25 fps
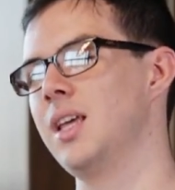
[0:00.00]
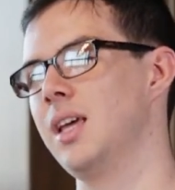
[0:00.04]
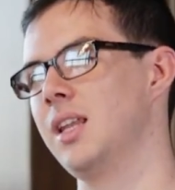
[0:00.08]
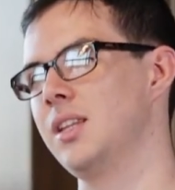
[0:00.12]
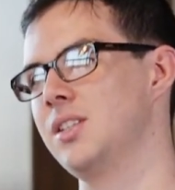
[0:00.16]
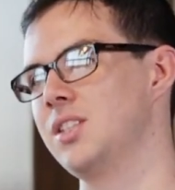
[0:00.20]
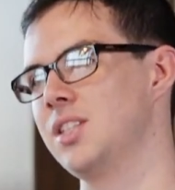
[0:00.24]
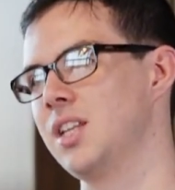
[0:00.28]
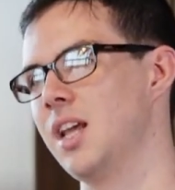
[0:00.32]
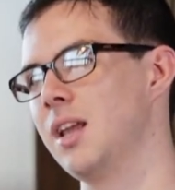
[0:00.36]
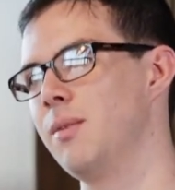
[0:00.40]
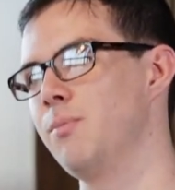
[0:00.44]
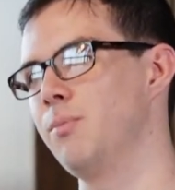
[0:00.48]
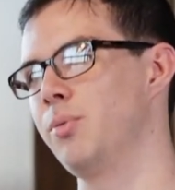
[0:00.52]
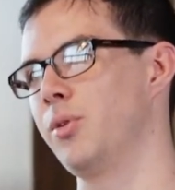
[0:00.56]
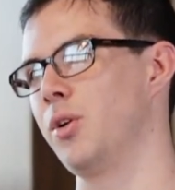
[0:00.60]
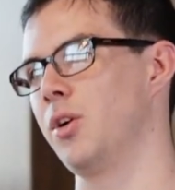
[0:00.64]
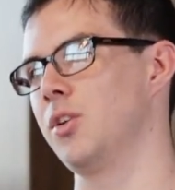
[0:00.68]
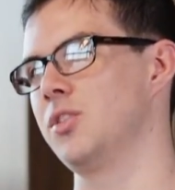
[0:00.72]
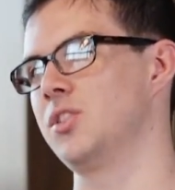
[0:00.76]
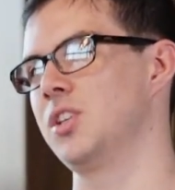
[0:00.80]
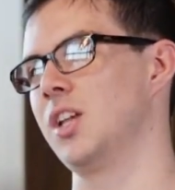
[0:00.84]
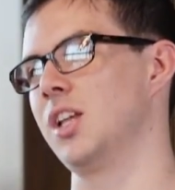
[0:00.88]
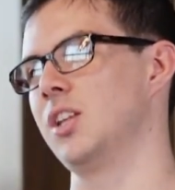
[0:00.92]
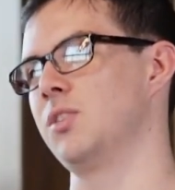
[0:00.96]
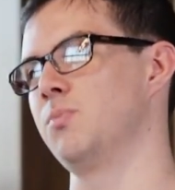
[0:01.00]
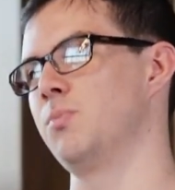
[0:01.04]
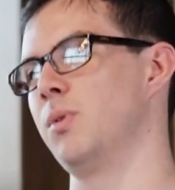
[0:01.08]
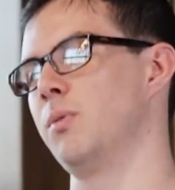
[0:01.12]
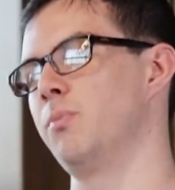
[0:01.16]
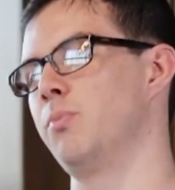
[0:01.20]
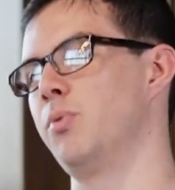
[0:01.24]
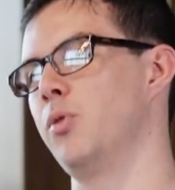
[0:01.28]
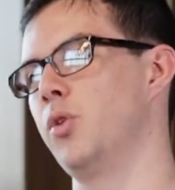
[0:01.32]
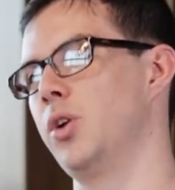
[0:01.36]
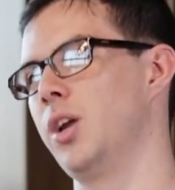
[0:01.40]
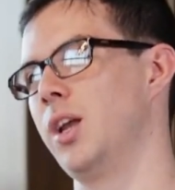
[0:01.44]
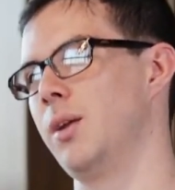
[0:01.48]
that same process but
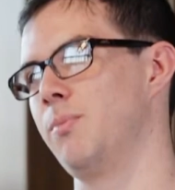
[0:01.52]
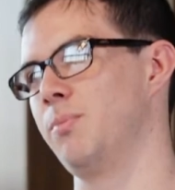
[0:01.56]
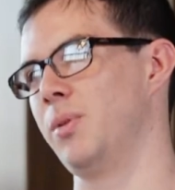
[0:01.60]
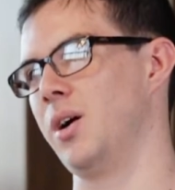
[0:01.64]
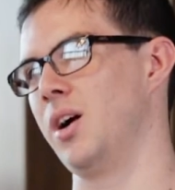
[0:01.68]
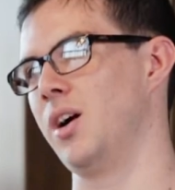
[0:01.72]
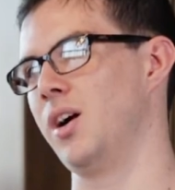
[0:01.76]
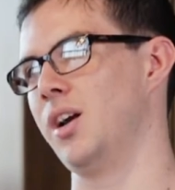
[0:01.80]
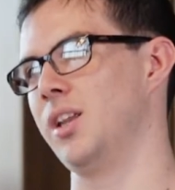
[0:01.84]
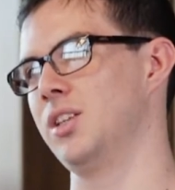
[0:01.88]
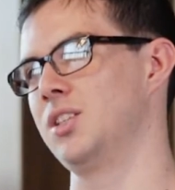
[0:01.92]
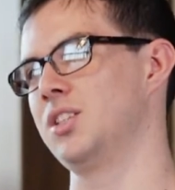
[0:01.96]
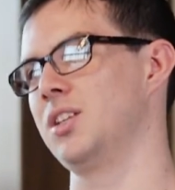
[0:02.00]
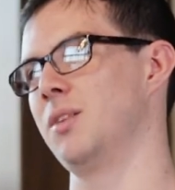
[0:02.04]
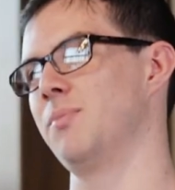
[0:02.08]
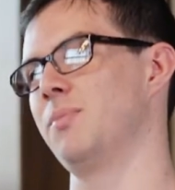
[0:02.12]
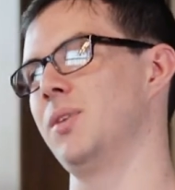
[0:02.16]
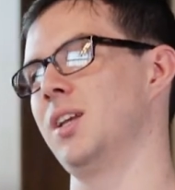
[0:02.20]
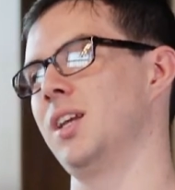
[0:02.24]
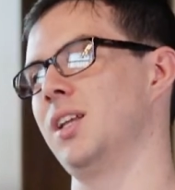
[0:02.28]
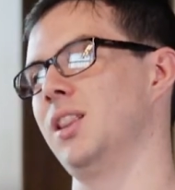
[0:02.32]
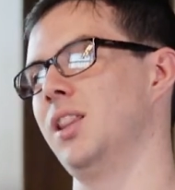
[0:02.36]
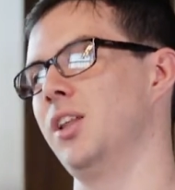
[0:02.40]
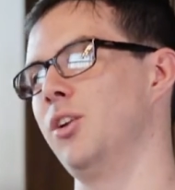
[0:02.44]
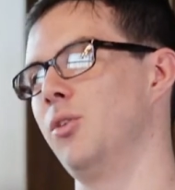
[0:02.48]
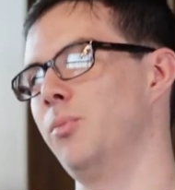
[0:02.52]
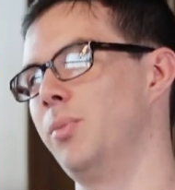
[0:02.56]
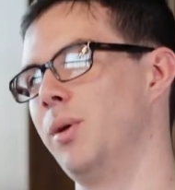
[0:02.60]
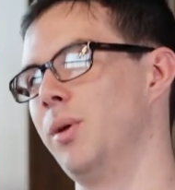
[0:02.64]
putting it behind something a little